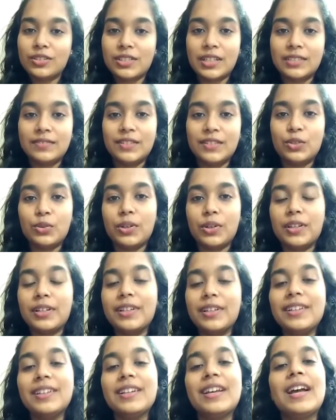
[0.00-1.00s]
Sadhvi
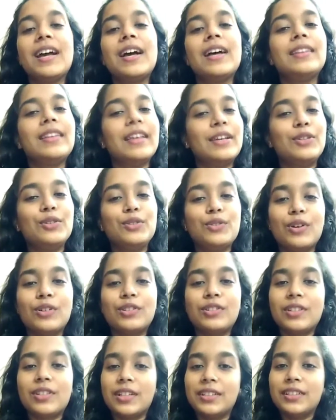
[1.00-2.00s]
Koyande. Thank you,
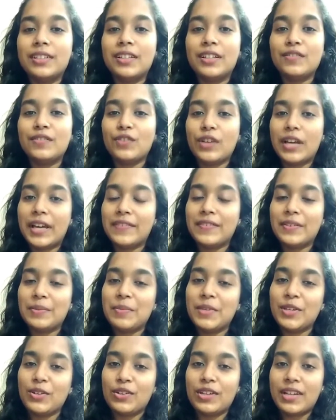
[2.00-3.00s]
Dr. Radhika, for having
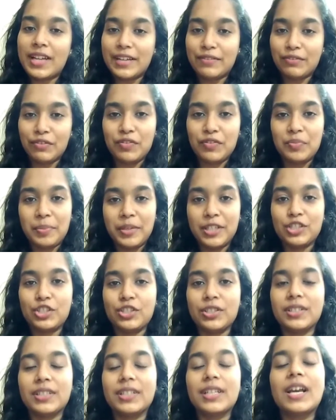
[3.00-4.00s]
me on Life of
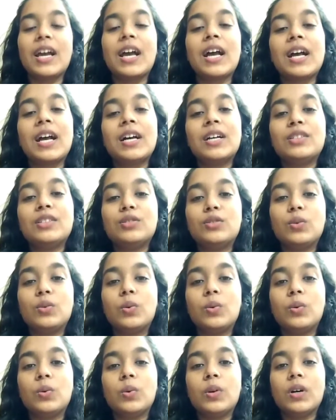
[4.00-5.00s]
Patient. So,
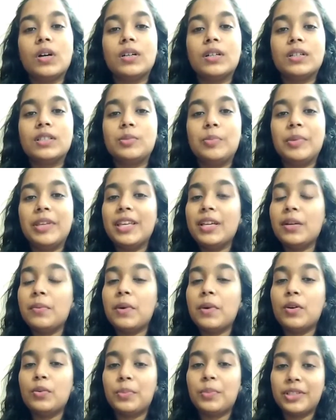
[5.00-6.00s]
speaking
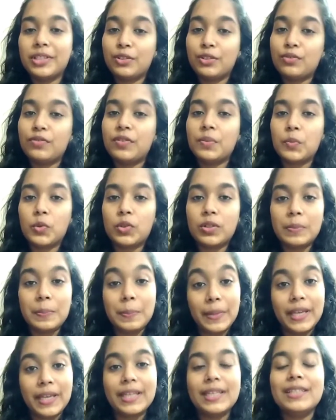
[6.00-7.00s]
about
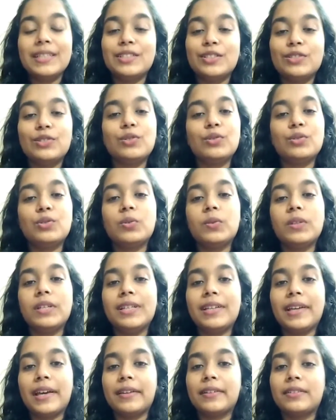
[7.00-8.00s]
patellofemoral pain, it is
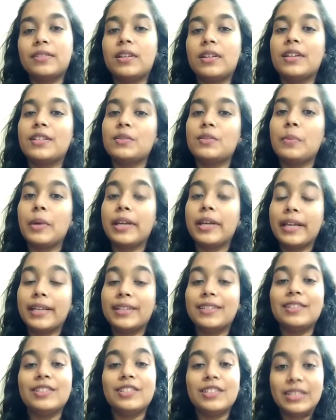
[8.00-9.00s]
usually characterized by
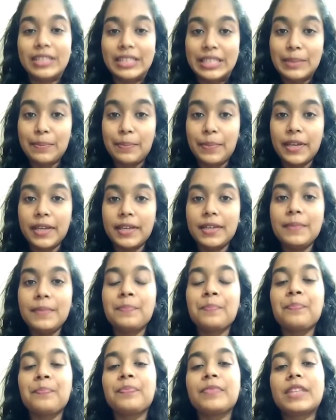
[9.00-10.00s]
anterior knee pain,
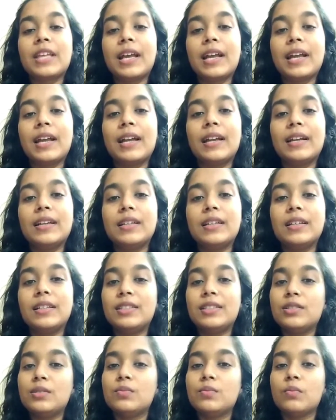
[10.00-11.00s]
and
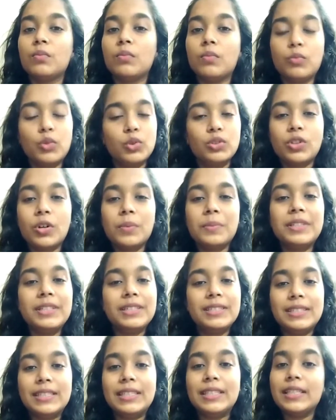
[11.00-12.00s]
it is most
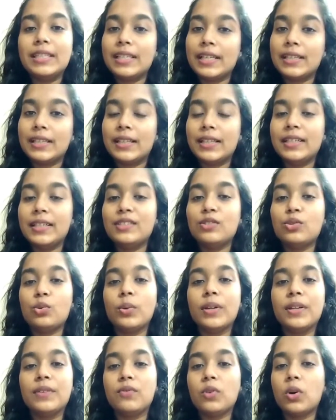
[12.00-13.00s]
commonly seen in athletes
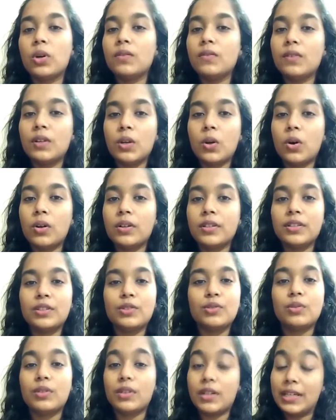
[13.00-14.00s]
who involve a lot
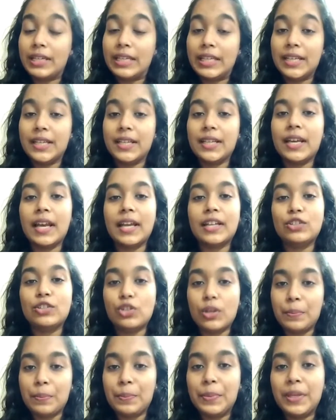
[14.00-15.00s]
into running and
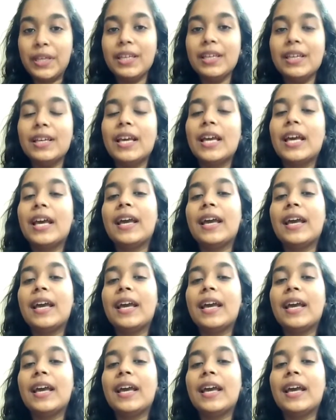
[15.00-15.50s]
jumping.